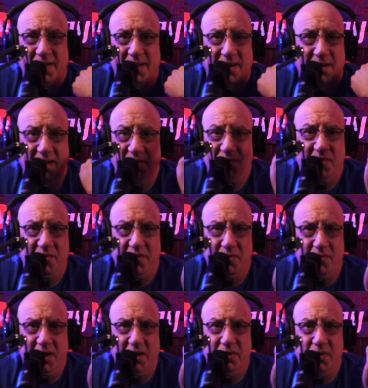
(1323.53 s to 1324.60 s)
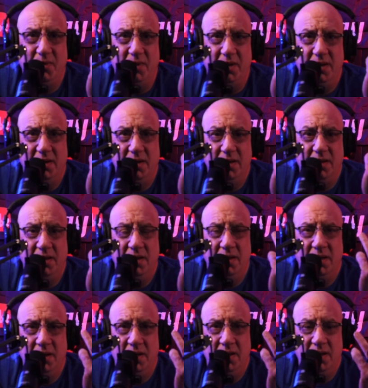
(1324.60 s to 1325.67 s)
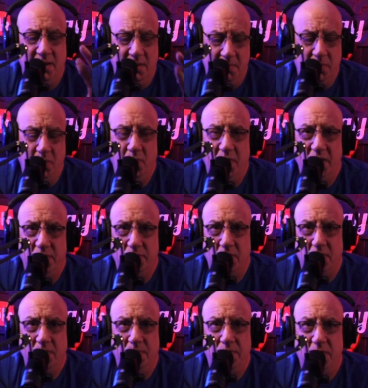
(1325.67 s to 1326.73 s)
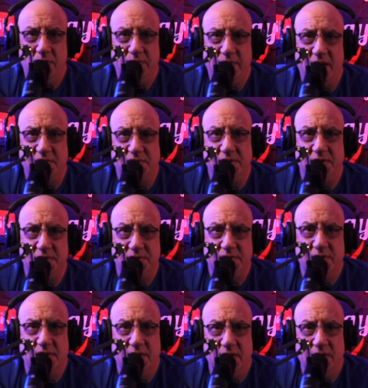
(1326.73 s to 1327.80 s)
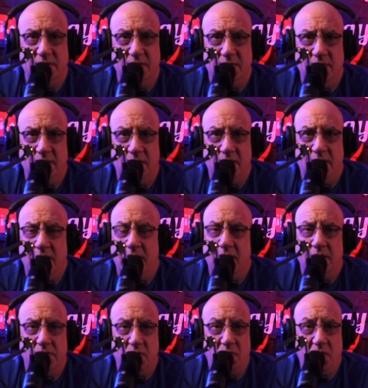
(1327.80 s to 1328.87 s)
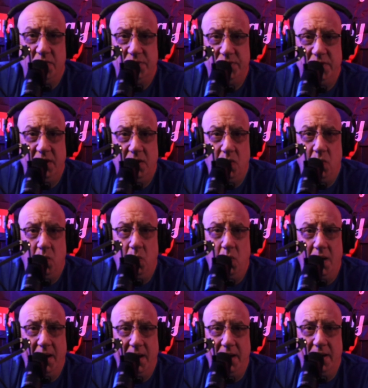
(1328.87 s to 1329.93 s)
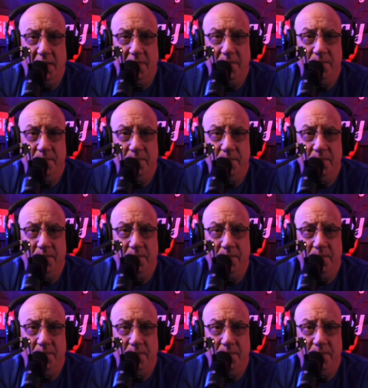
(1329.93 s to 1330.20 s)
and I have every right to it. But where's all the protesters? They're all sitting home quiet.